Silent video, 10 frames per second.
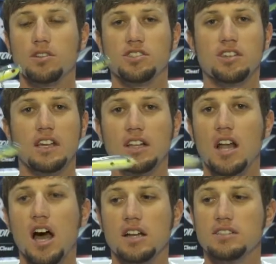so you get a
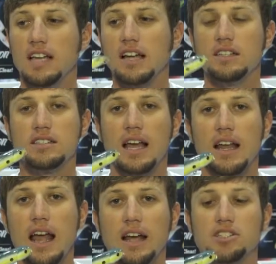lot of
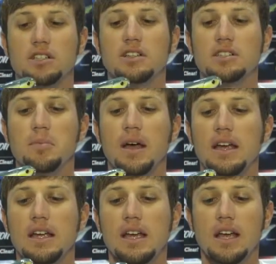side-to-side action in this bait.